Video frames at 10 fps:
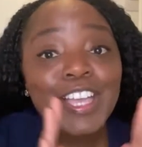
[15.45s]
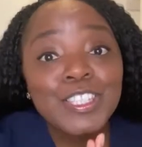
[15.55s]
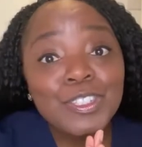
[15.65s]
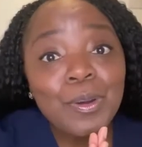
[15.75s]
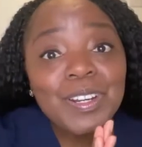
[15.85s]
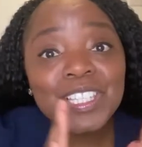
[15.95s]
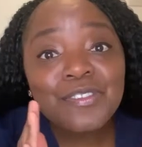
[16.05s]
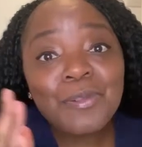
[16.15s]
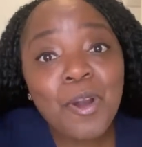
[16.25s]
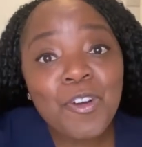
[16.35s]
stories
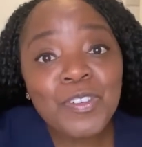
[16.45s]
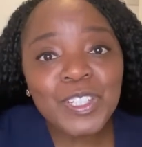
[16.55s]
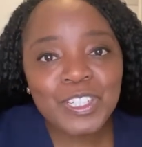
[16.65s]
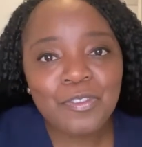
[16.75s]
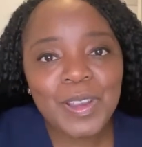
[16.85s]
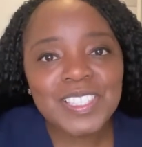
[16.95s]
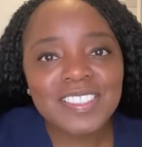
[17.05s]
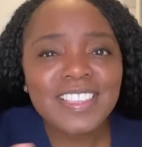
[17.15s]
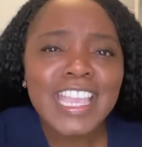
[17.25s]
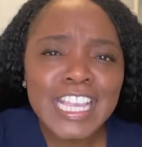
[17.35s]
from overlooked
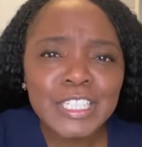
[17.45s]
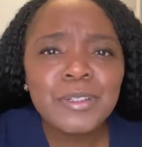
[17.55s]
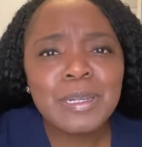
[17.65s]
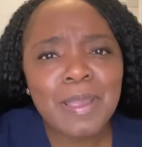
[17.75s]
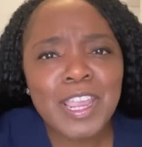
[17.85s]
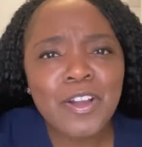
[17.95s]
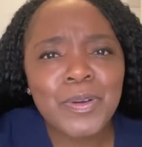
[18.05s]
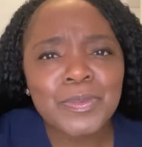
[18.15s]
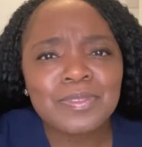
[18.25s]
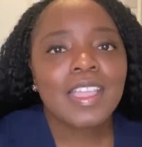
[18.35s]
voices, including my
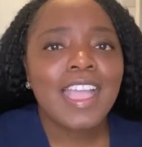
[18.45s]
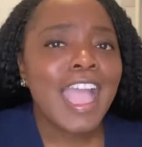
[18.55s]
own,